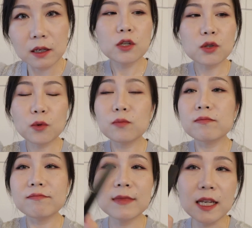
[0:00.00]
So
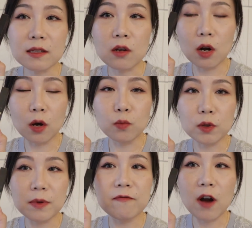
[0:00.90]
this color
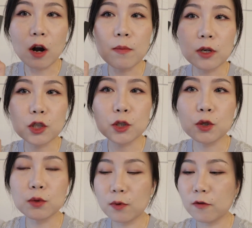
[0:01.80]
would be very much
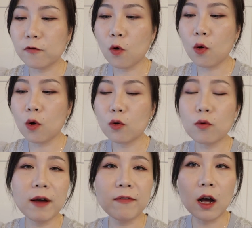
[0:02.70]
suitable for
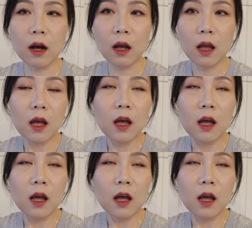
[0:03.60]
whoever